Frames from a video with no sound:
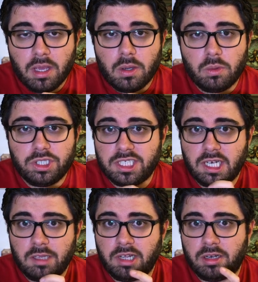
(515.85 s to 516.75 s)
which is a
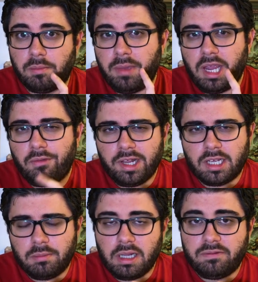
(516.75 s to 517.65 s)
name that may ring a
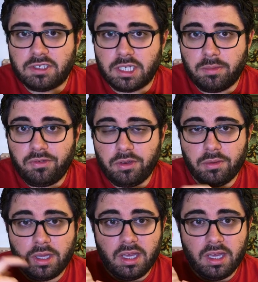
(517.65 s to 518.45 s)
bell for some of you.